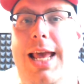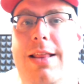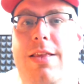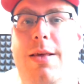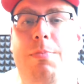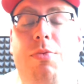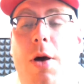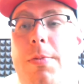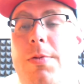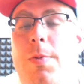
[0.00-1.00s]
had some
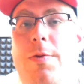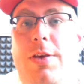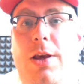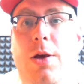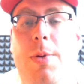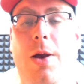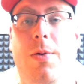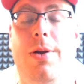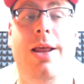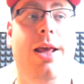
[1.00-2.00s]
problems with
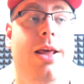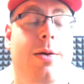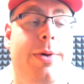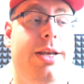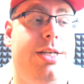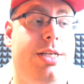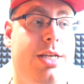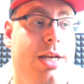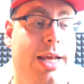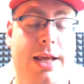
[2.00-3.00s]
Cubone, which
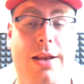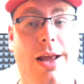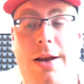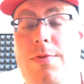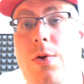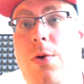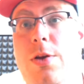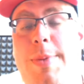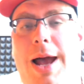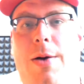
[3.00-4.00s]
he had kind of talked
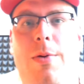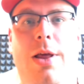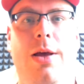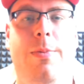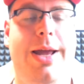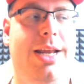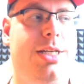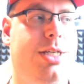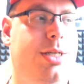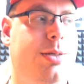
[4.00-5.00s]
about,
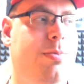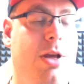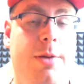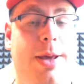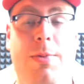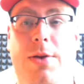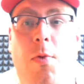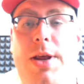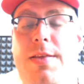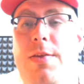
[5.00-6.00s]
which could have been one of the
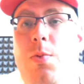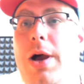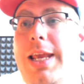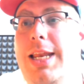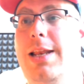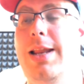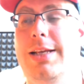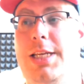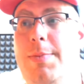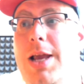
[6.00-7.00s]
reasons why he didn't
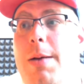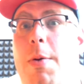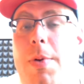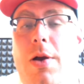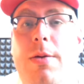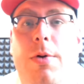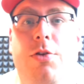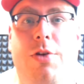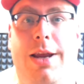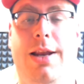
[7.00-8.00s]
actually become a Pokemon
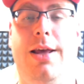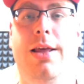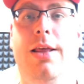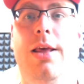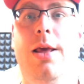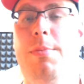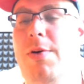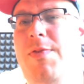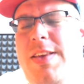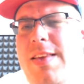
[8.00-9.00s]
trainer.
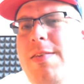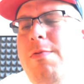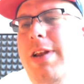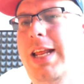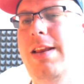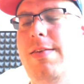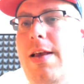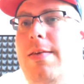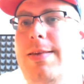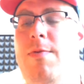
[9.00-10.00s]
But this isn't really
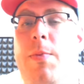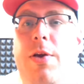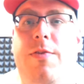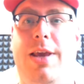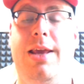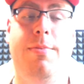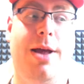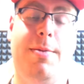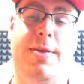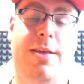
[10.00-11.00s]
discussed in the movie.
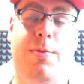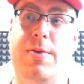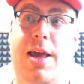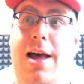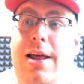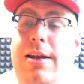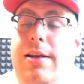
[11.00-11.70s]
Perhaps this was cut